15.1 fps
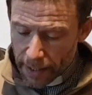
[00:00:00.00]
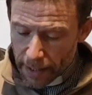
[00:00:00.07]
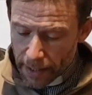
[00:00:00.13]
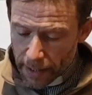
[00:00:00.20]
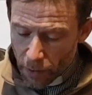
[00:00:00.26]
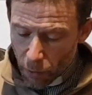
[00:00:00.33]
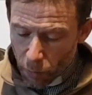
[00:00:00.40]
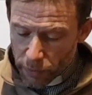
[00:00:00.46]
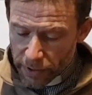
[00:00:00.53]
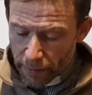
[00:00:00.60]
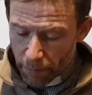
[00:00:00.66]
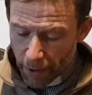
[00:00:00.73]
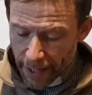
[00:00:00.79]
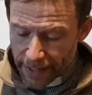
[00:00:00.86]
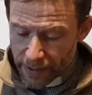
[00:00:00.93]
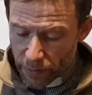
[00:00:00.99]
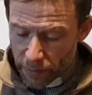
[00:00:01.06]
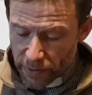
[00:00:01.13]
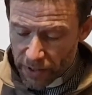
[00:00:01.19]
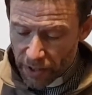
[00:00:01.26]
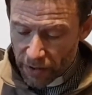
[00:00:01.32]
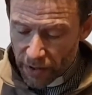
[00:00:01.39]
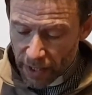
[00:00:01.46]
The autumn rains
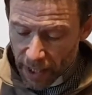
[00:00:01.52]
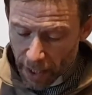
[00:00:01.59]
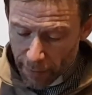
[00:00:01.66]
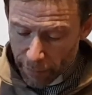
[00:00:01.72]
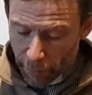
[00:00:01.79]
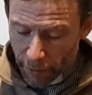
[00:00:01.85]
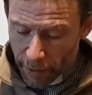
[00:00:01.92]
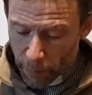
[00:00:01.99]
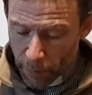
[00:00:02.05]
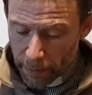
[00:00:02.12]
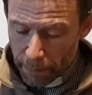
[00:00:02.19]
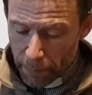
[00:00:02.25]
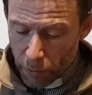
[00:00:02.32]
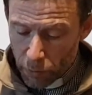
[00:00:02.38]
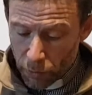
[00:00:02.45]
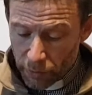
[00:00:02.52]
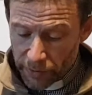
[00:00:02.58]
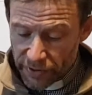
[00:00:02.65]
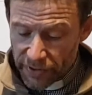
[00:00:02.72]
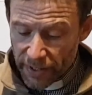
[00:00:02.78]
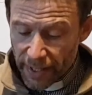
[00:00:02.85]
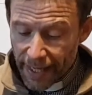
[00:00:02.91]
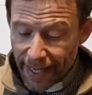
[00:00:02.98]
also cover it with
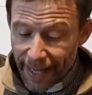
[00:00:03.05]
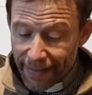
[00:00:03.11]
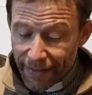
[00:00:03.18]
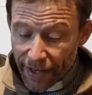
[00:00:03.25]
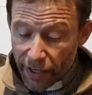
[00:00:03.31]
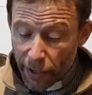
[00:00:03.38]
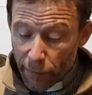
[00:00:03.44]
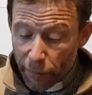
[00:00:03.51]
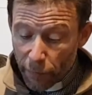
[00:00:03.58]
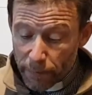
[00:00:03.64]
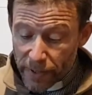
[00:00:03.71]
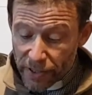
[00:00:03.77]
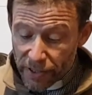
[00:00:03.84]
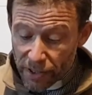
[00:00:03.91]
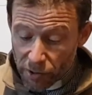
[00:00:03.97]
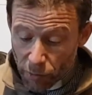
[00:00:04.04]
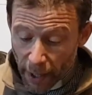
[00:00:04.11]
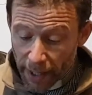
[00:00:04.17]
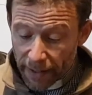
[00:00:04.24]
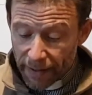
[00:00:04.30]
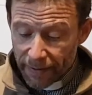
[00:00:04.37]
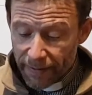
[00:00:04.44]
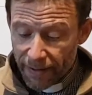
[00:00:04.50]
pools. They go from
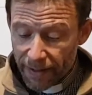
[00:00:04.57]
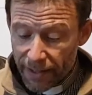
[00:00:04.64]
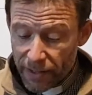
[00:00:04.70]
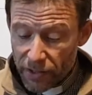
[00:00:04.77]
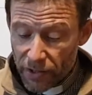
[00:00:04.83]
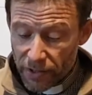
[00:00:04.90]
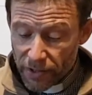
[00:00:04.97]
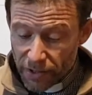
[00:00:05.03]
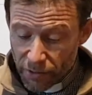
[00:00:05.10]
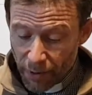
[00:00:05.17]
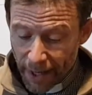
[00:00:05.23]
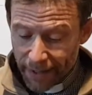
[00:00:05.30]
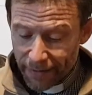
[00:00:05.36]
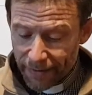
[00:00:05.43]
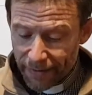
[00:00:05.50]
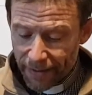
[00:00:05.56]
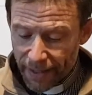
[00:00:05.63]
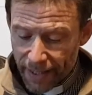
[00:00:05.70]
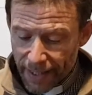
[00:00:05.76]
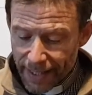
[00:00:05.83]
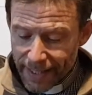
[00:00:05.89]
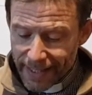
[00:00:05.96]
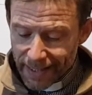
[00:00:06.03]
strength to strength
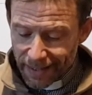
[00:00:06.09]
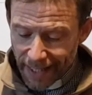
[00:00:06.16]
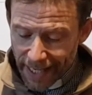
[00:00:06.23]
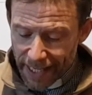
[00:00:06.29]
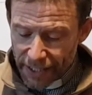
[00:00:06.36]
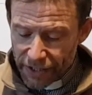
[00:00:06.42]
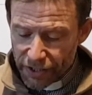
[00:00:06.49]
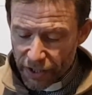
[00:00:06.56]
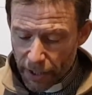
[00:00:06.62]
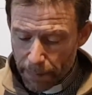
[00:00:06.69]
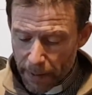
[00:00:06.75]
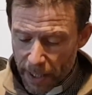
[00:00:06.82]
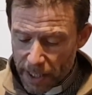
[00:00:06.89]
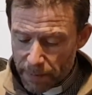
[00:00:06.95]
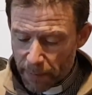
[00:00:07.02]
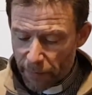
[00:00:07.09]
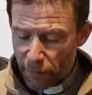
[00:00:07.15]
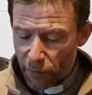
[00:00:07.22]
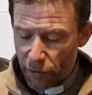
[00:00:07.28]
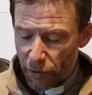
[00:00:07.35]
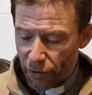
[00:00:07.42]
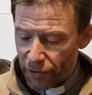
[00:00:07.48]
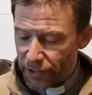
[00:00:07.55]
till each appears before
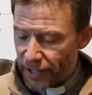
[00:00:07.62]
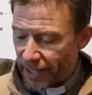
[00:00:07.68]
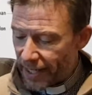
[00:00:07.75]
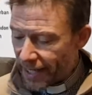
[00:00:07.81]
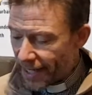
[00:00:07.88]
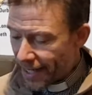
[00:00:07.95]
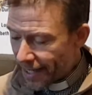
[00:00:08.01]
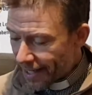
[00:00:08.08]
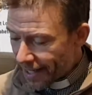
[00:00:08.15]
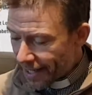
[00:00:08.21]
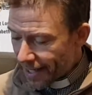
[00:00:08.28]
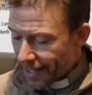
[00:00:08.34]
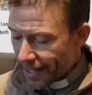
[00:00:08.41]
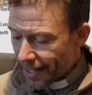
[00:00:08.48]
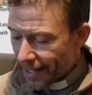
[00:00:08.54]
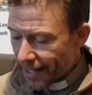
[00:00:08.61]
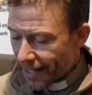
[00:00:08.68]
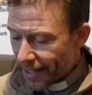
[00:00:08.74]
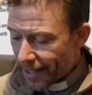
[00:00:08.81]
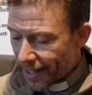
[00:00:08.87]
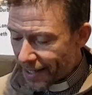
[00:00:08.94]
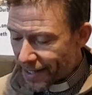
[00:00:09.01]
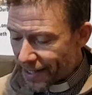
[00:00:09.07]
God
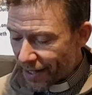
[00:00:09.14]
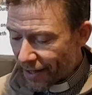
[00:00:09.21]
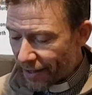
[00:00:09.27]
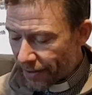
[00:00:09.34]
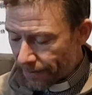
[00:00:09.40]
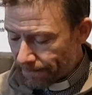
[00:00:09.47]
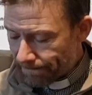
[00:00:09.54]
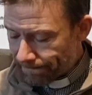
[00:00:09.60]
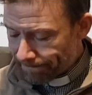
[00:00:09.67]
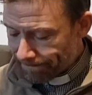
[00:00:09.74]
in Zion."